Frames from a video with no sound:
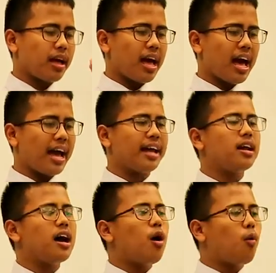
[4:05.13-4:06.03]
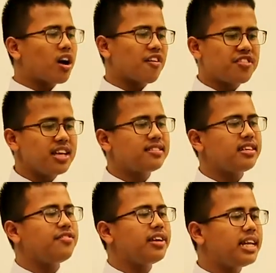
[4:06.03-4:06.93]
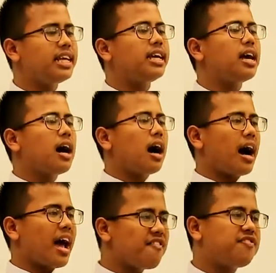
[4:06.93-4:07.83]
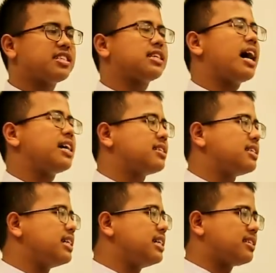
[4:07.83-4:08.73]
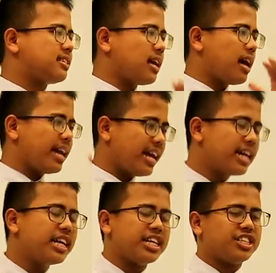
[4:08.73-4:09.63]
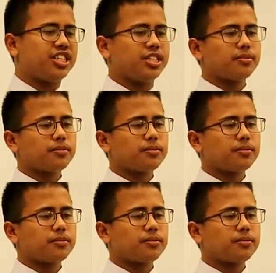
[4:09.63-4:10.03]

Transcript: And one of the things he really emphasized is English.